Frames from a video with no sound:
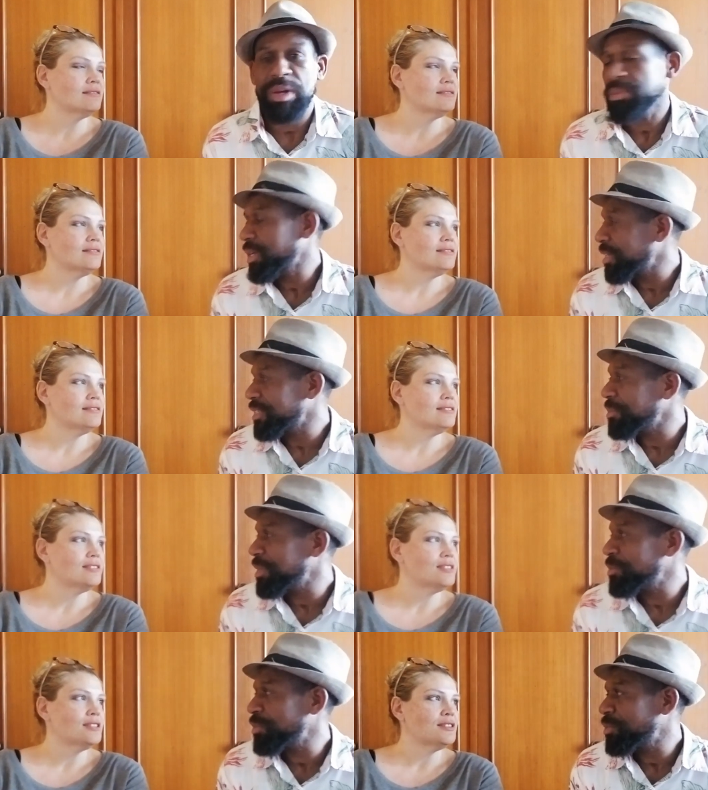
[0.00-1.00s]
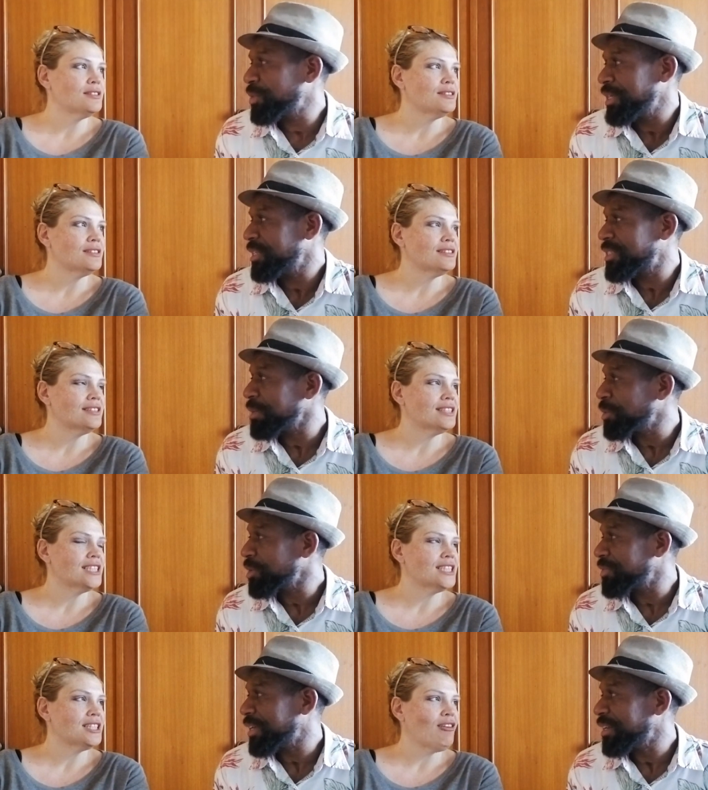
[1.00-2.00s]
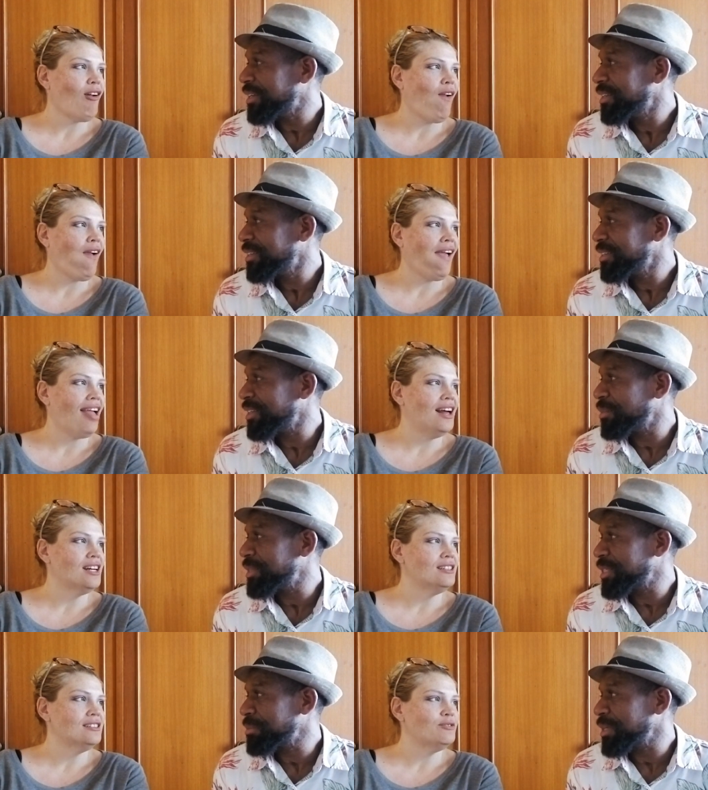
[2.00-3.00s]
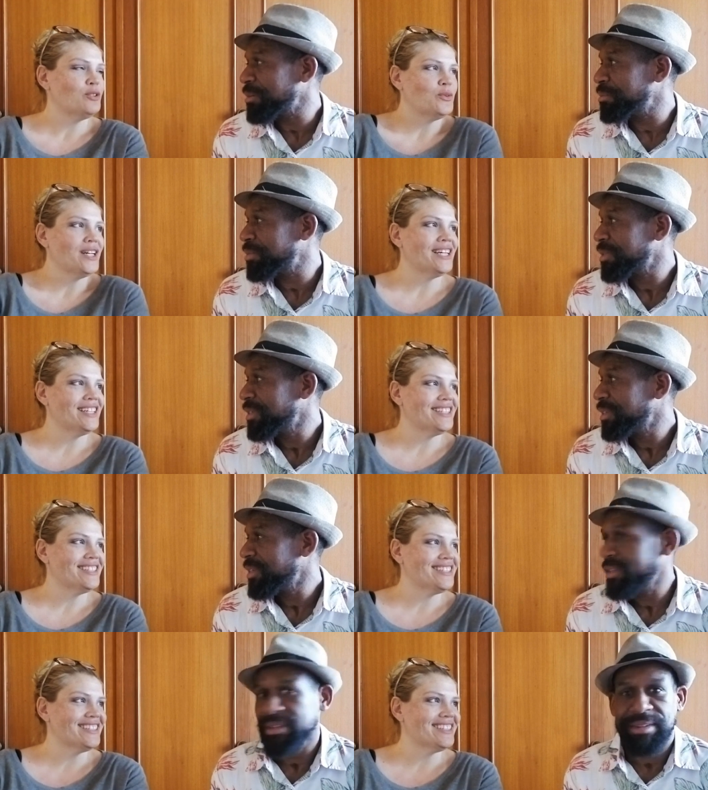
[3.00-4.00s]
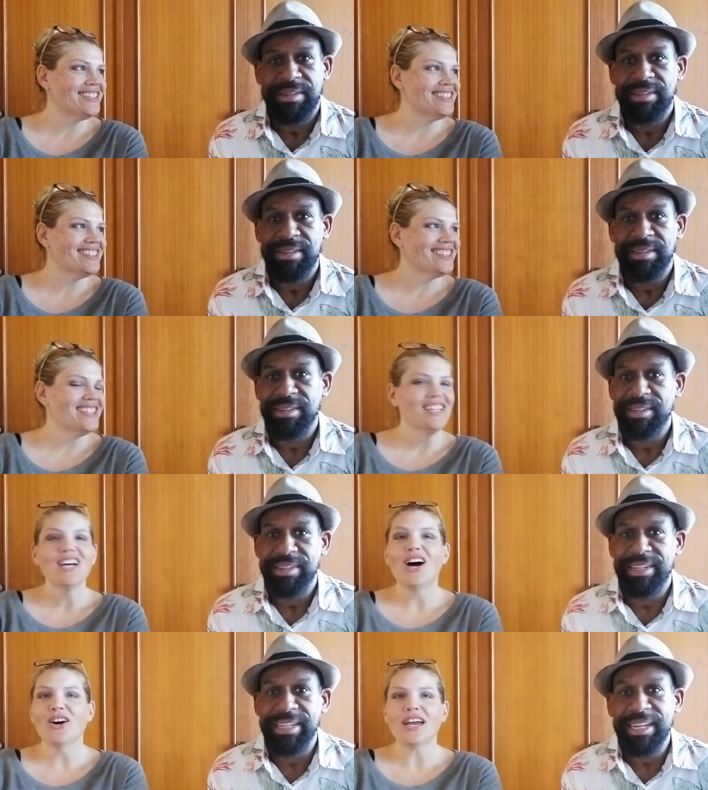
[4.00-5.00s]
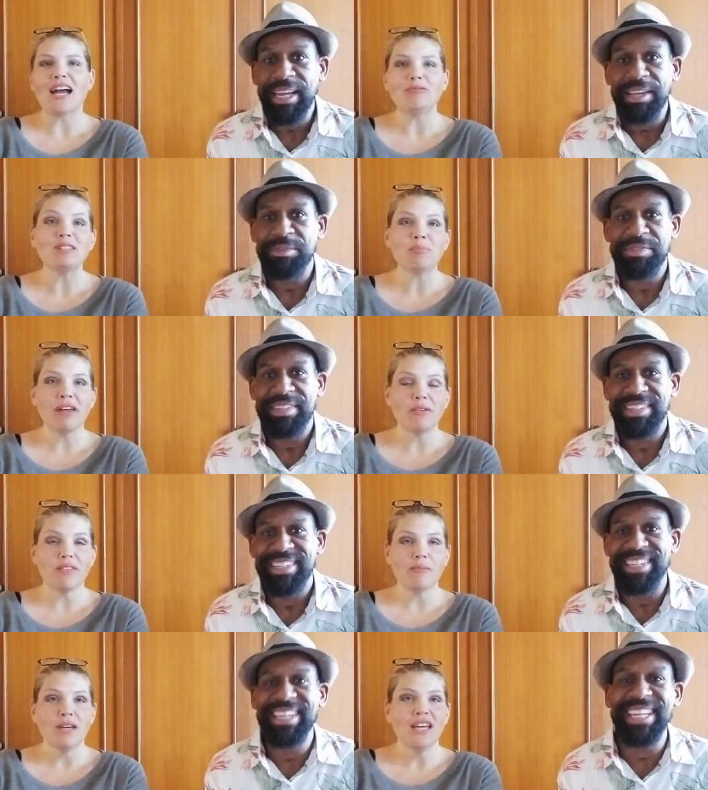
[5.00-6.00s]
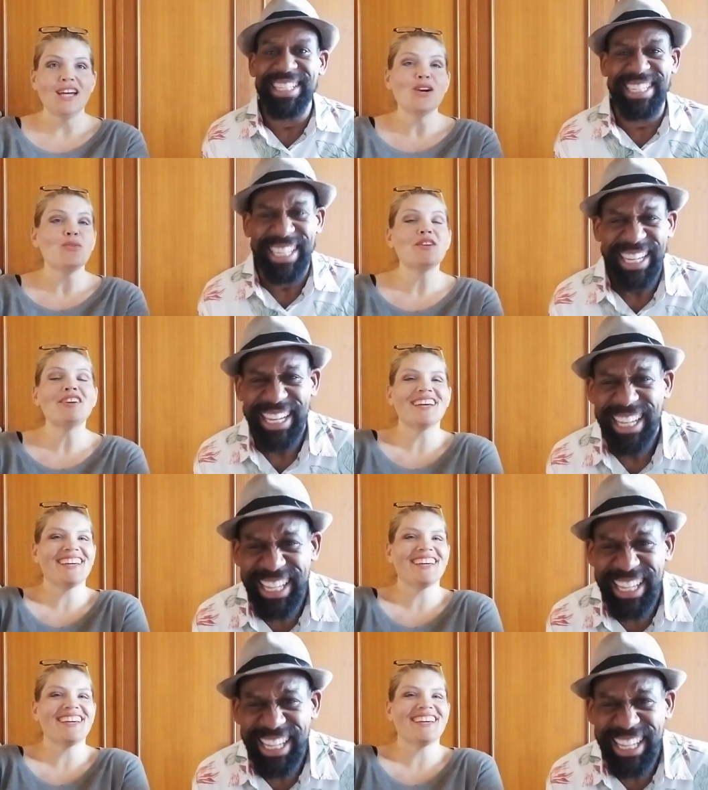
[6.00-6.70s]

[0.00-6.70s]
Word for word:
Speaker 1: Because I mean, we need to stay motivated. You know, I mean, sometimes. For what?
Speaker 2: Okay, I'm just playing with it. we